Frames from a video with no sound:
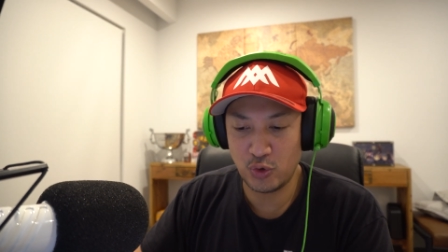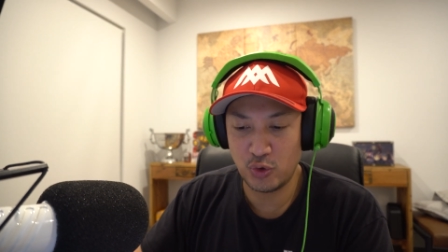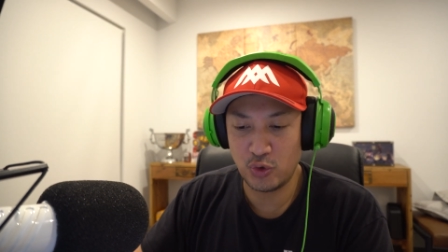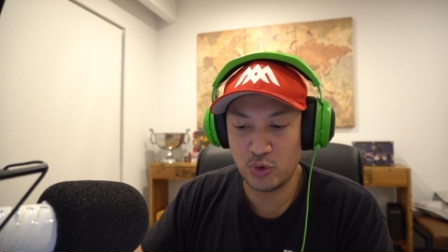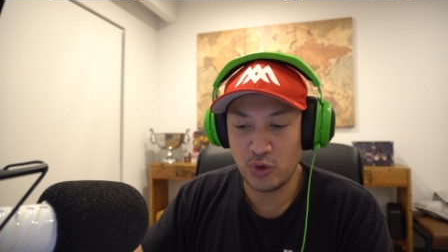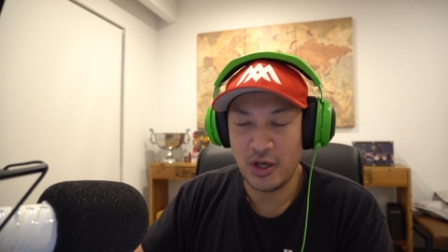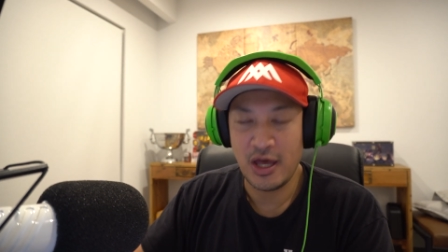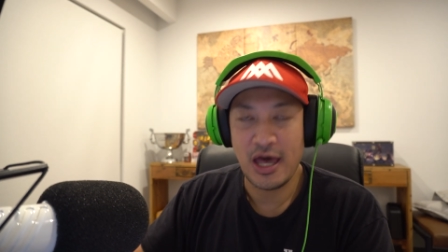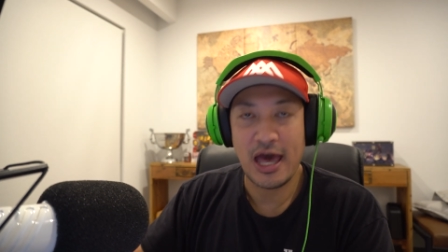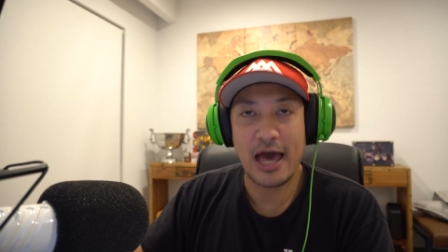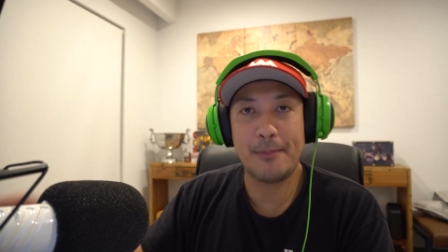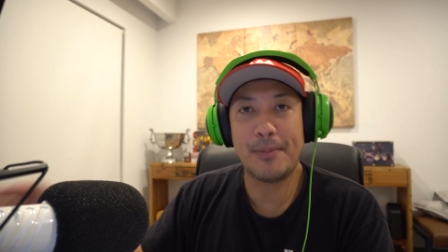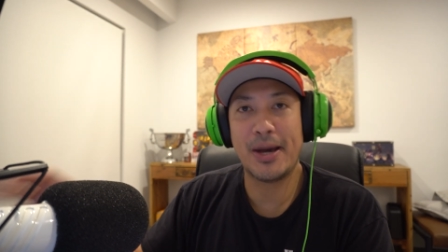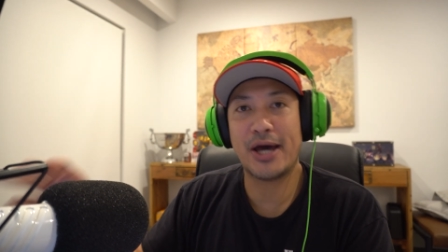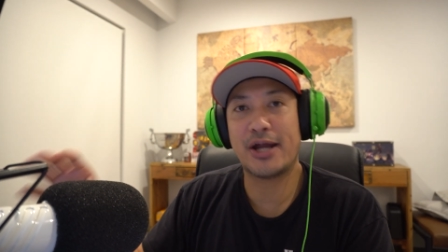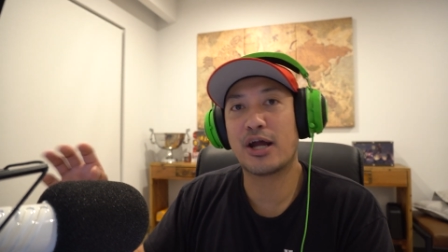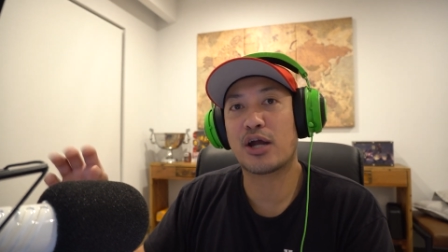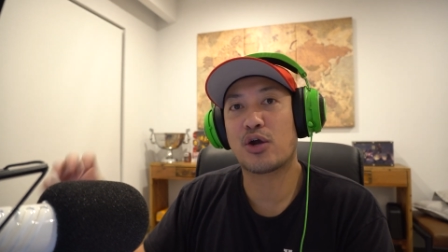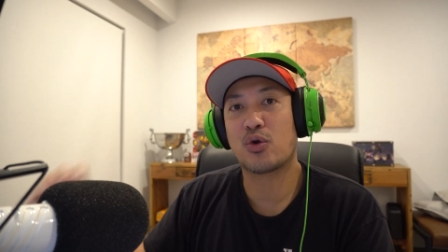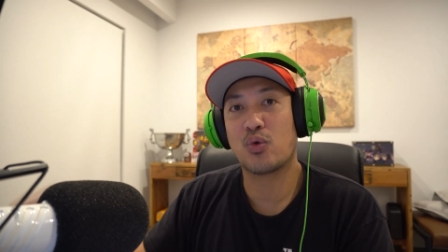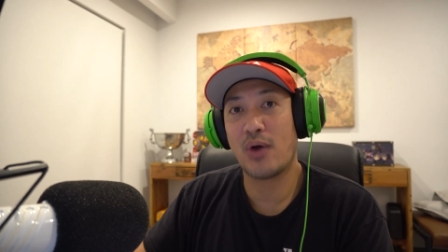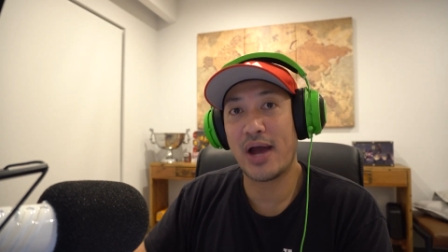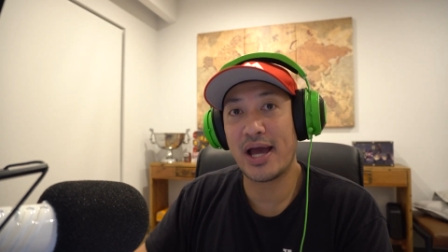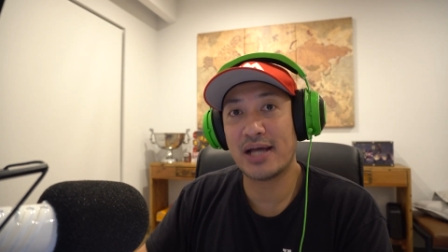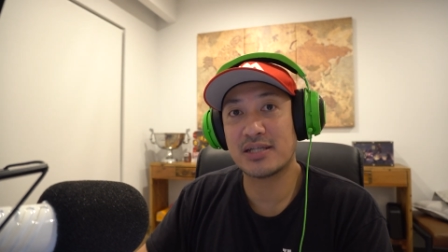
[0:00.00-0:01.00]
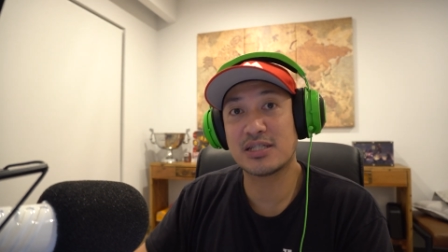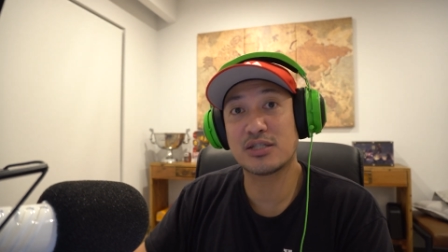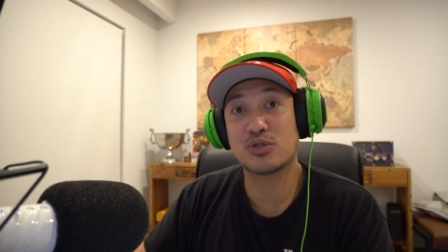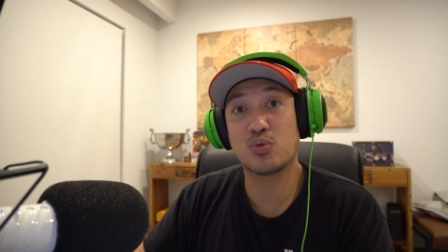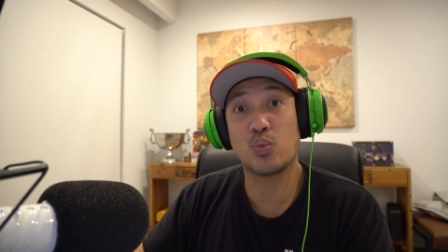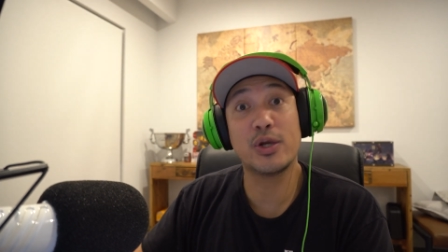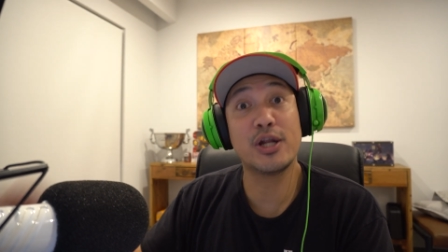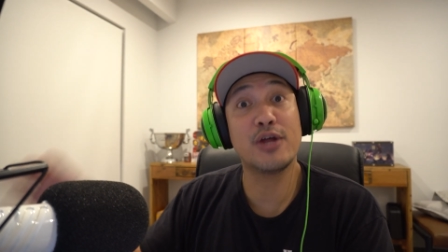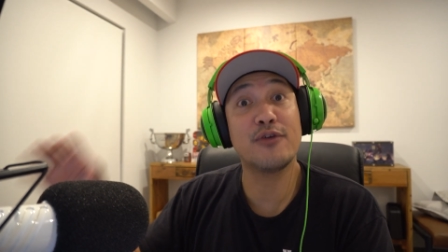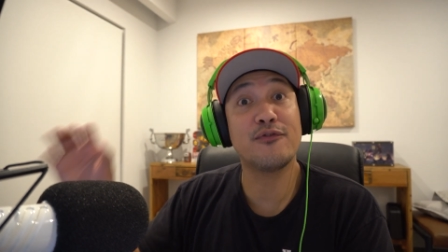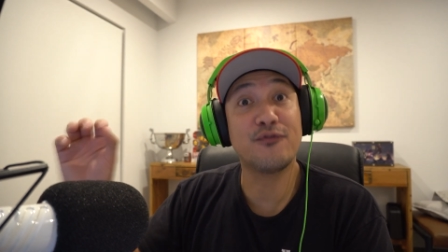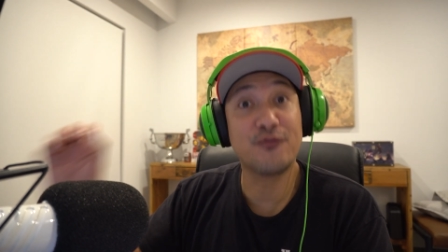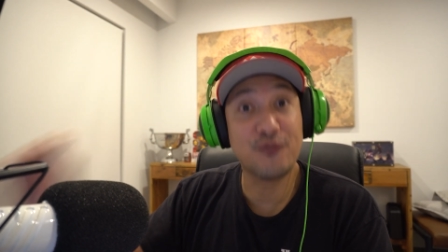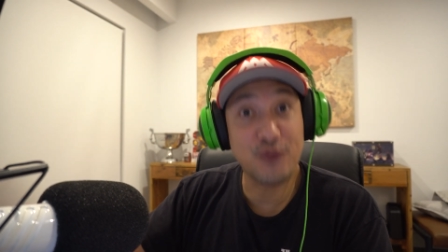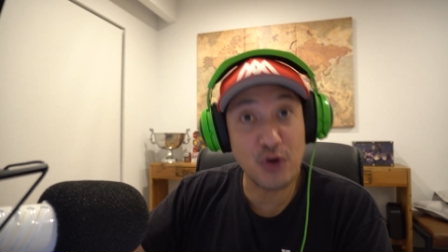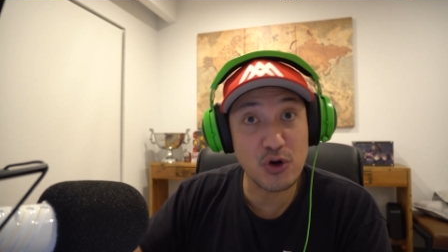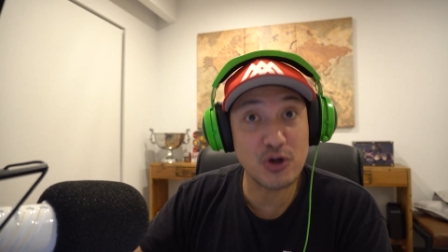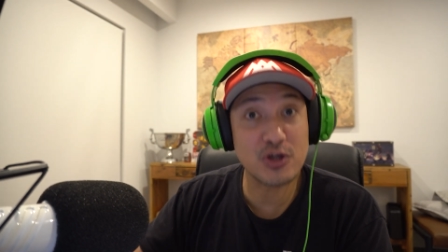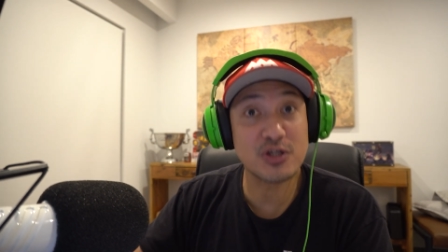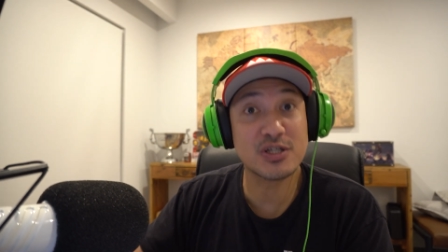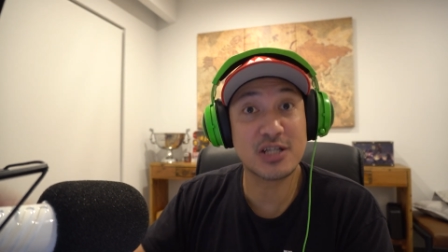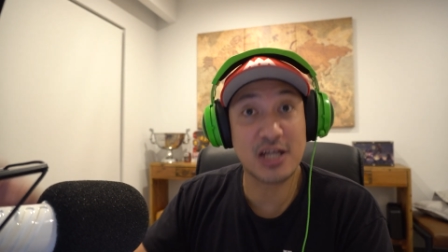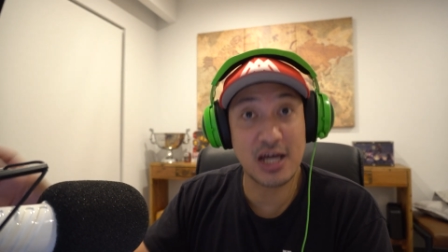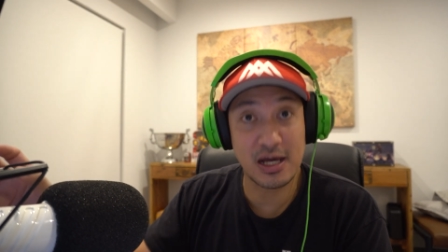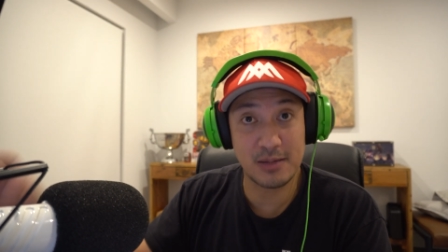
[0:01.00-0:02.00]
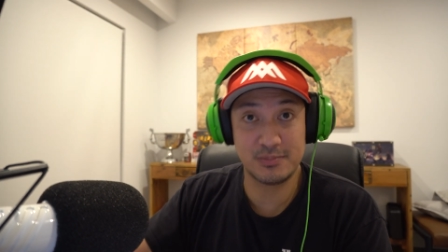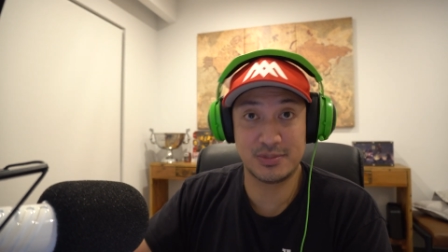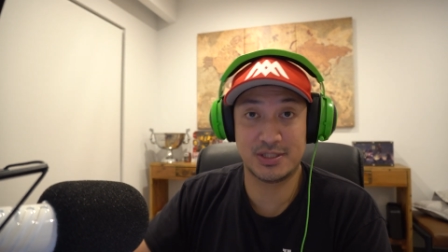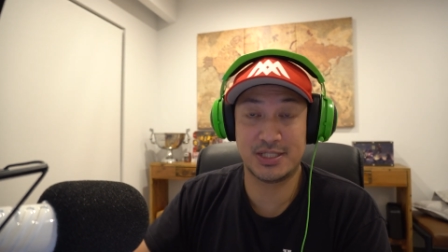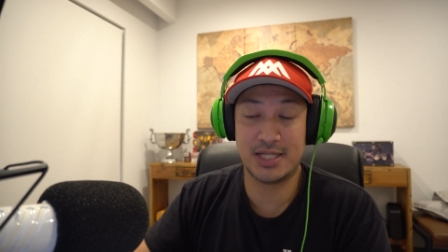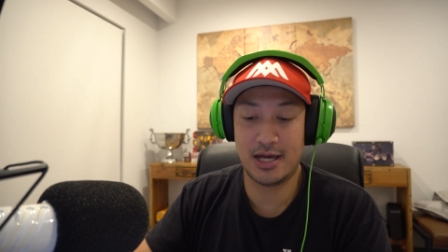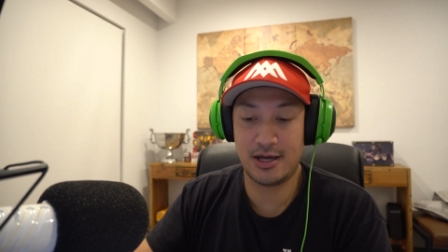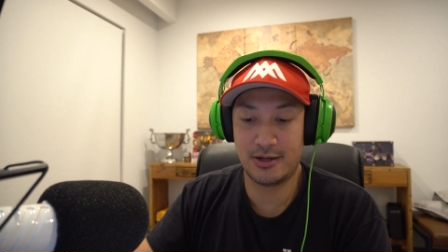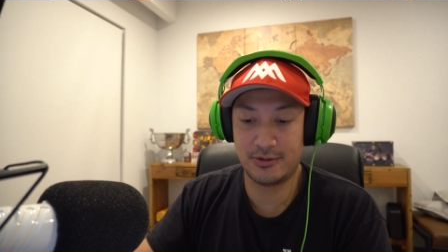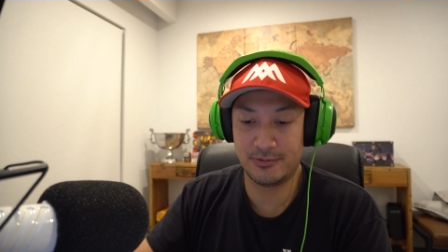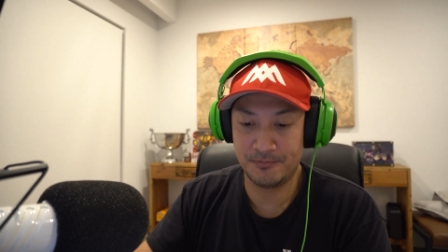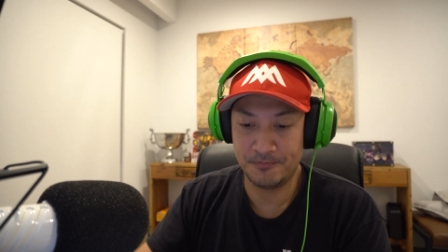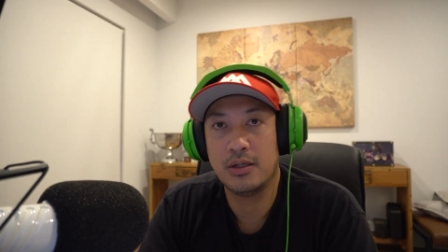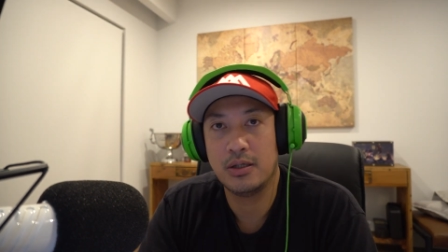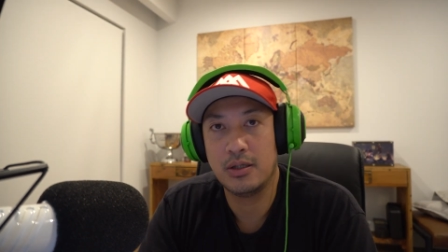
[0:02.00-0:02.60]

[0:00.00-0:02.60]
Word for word: do about a crisis when it first comes out